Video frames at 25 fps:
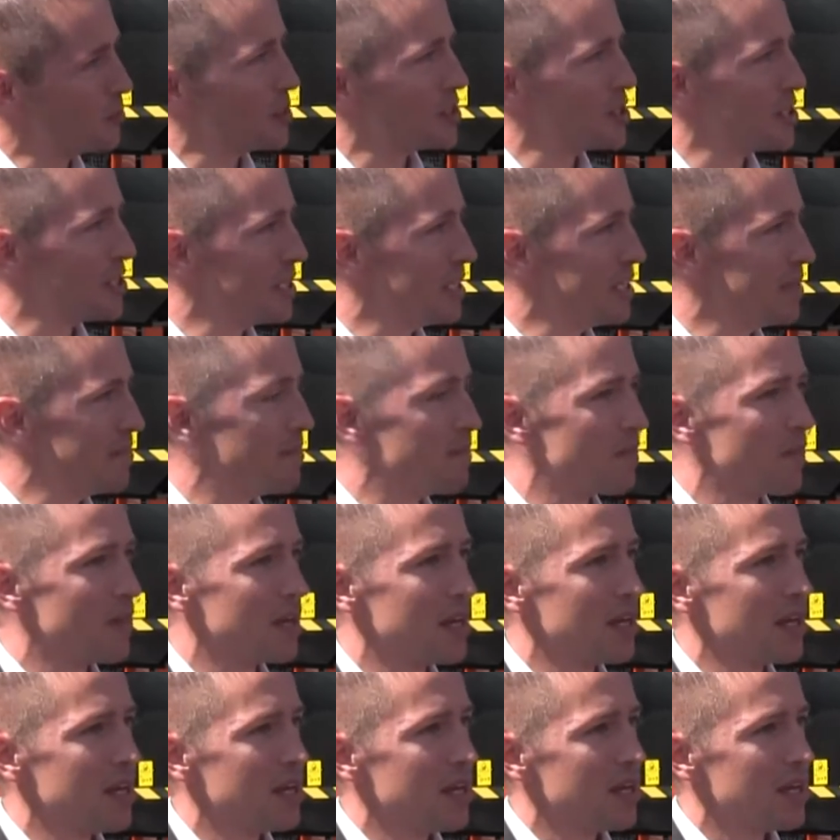machine,
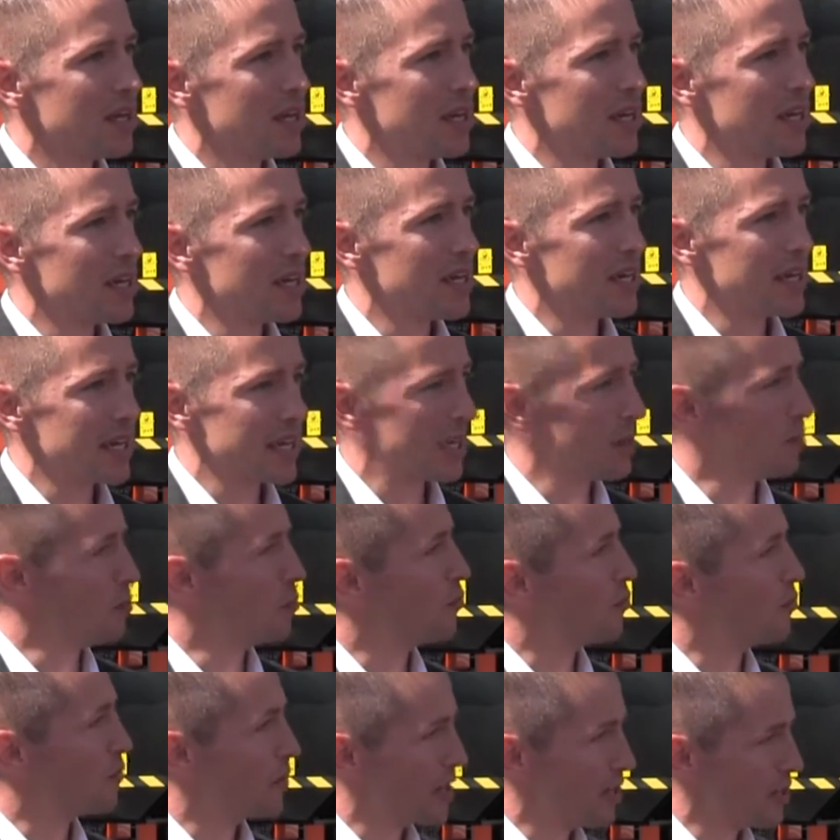and it can
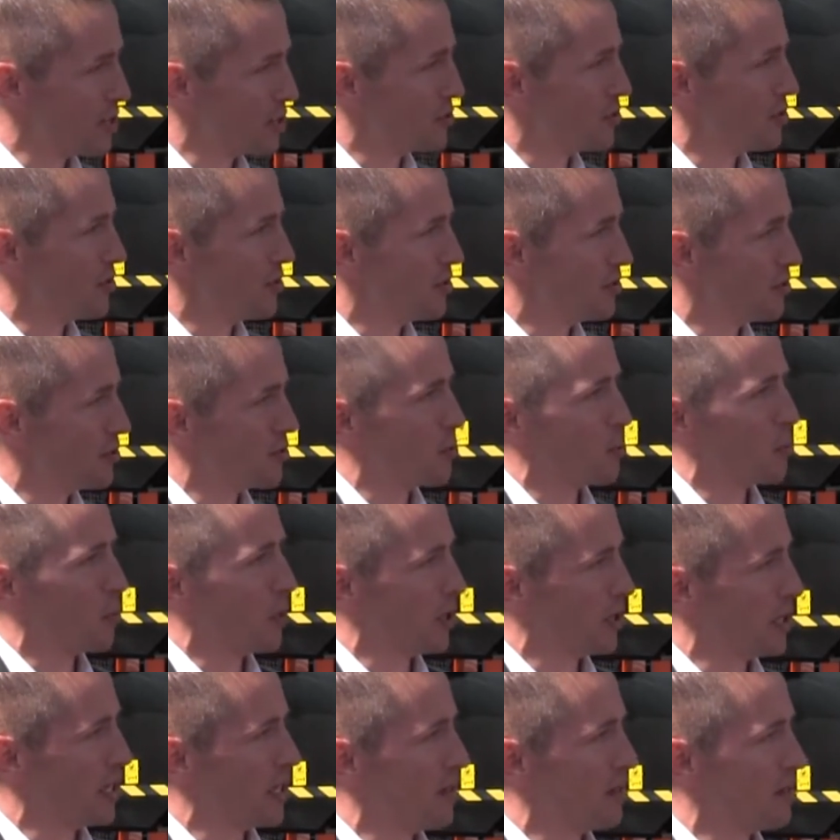move faster to the
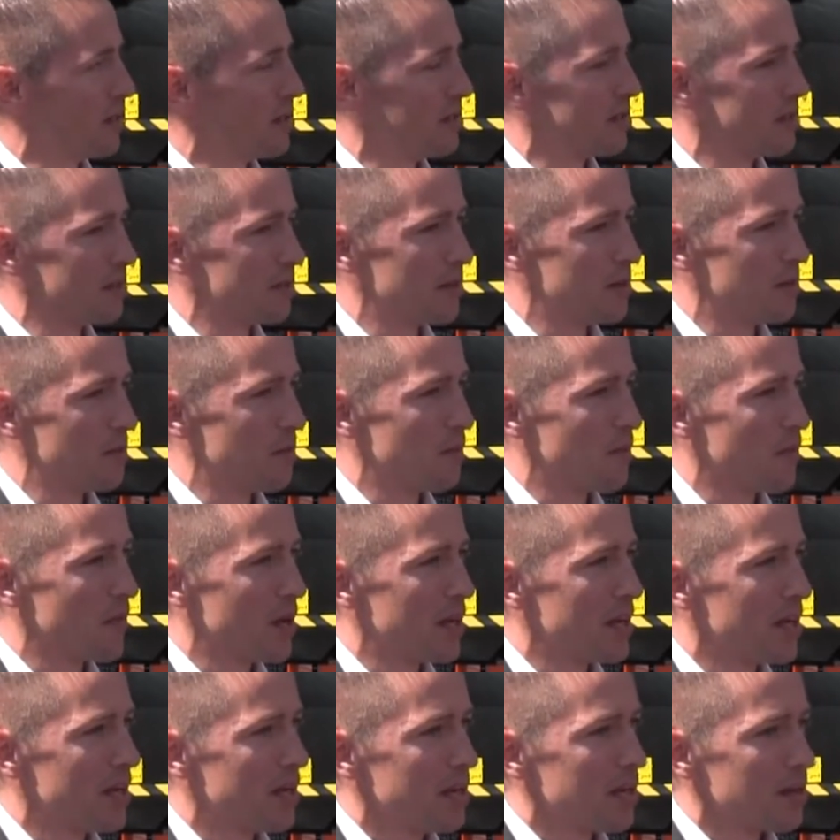work areas. So
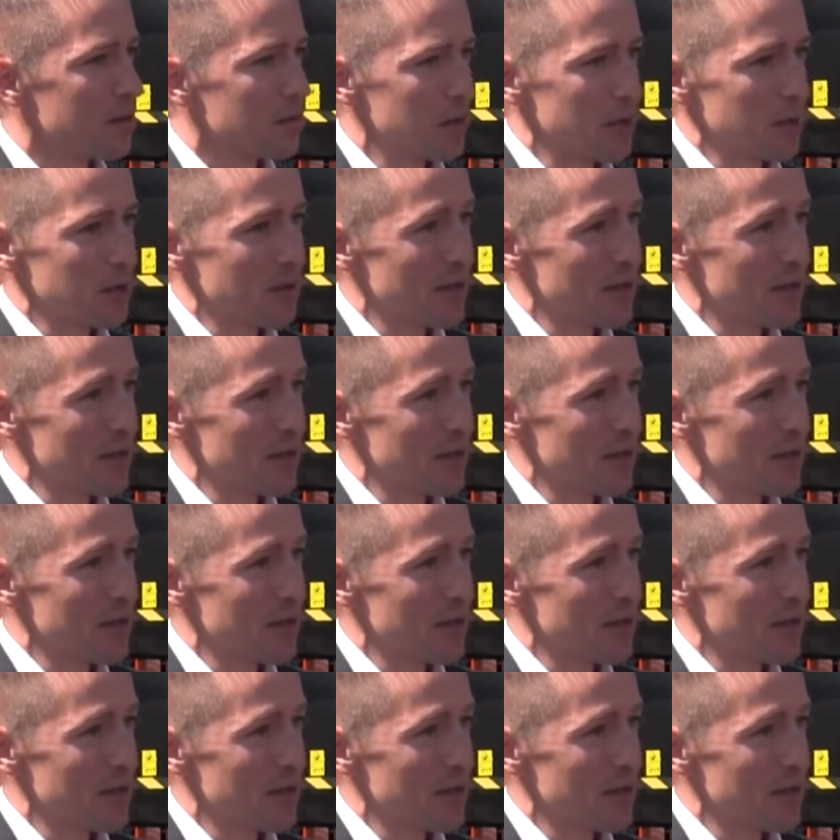we